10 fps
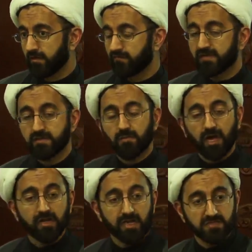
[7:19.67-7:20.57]
Fatima
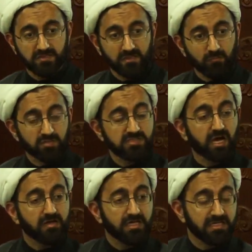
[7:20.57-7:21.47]
alayha salam was
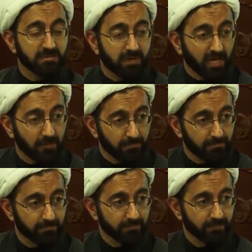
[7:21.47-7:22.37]
not an imam.
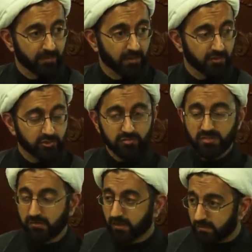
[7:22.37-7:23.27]
She was
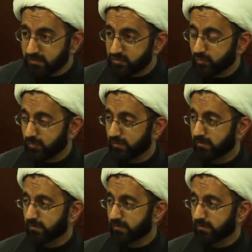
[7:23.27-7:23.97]
not a rasul.